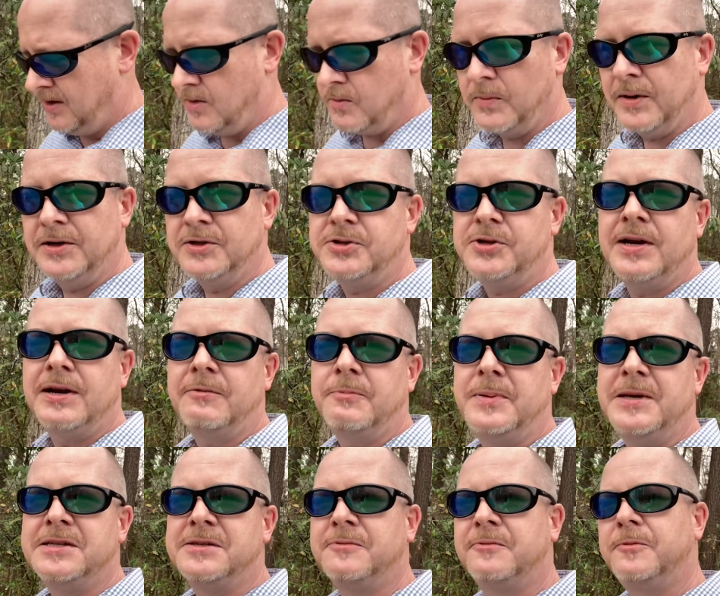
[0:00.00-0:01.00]
Why don't you have a
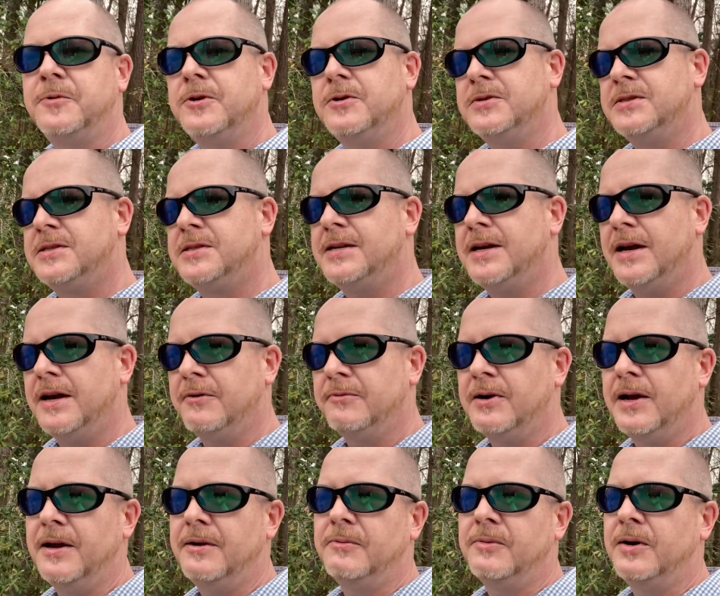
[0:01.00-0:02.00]
piece of fruit instead,
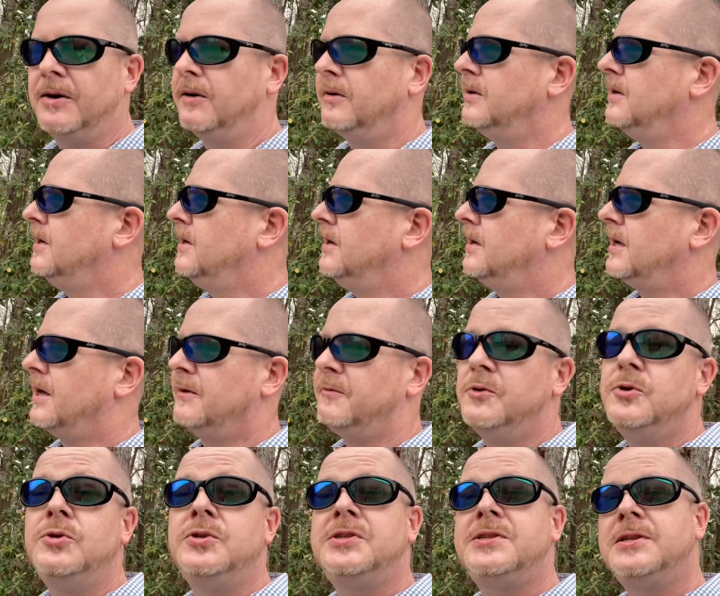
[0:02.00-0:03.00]
right? Well, if
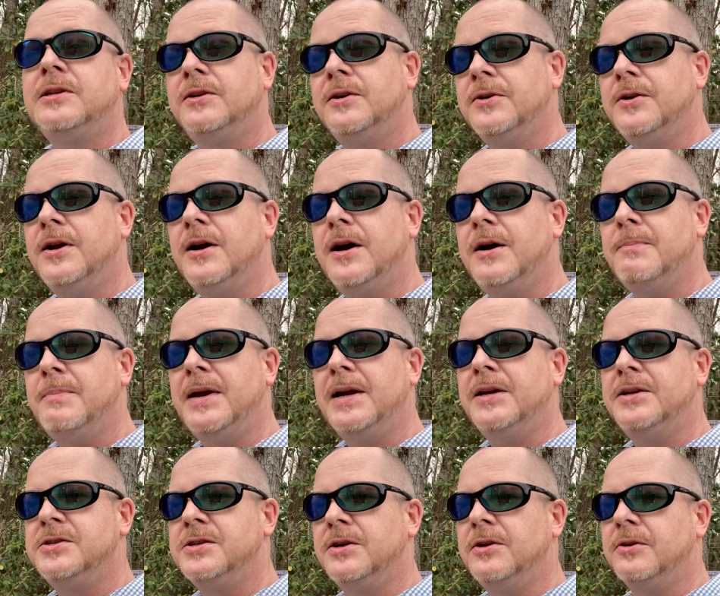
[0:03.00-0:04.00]
you still are not
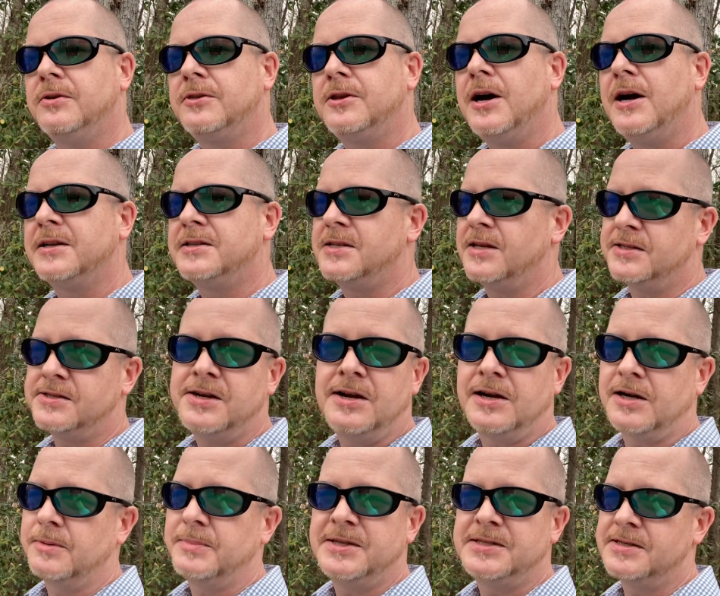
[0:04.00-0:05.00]
managing your thoughts, that's not
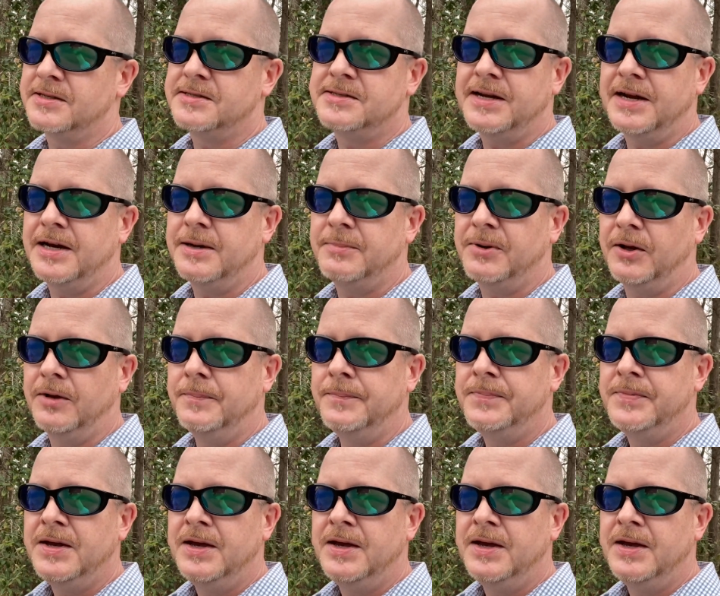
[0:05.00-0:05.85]
going to be sustainable.